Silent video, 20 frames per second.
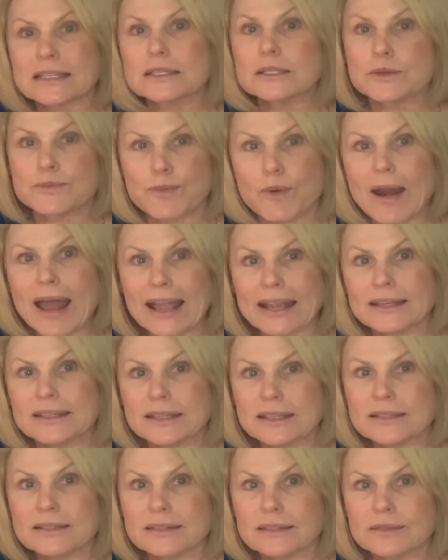to
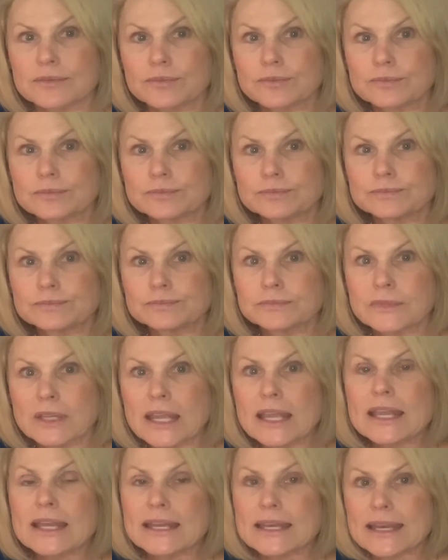practice.
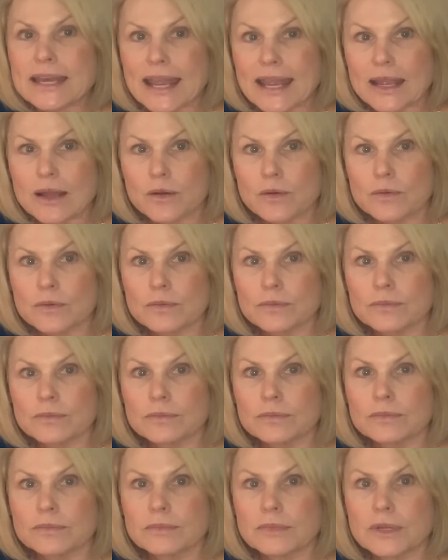Now,
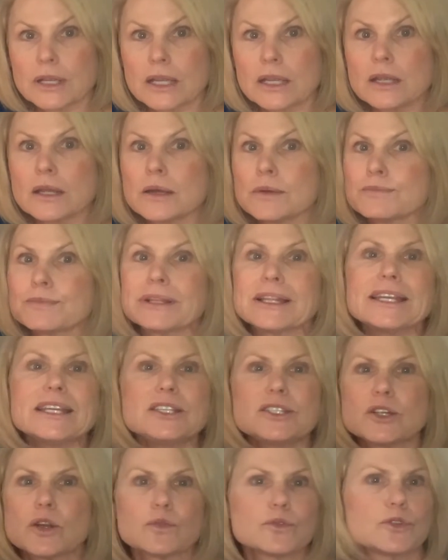please
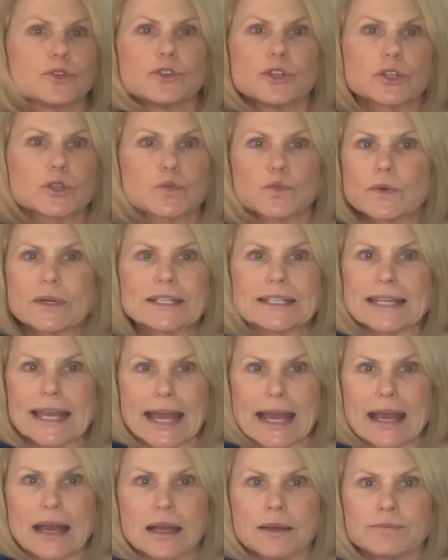don't do this one
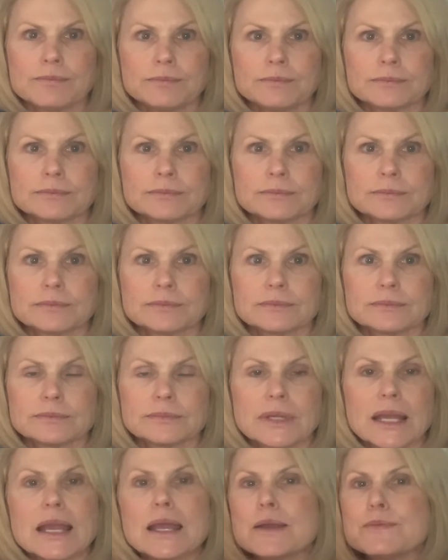time.
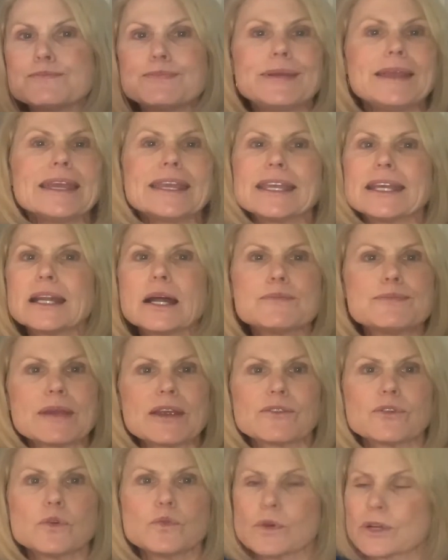Pick it up
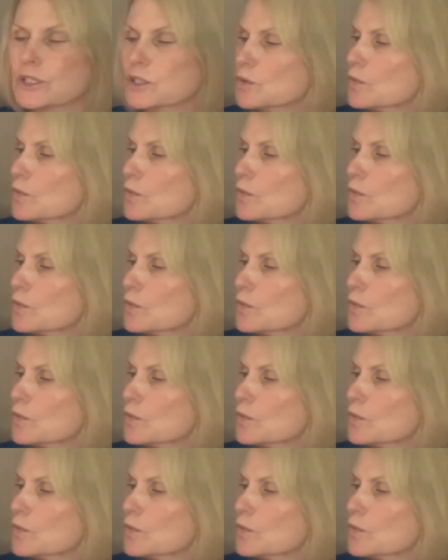every once in a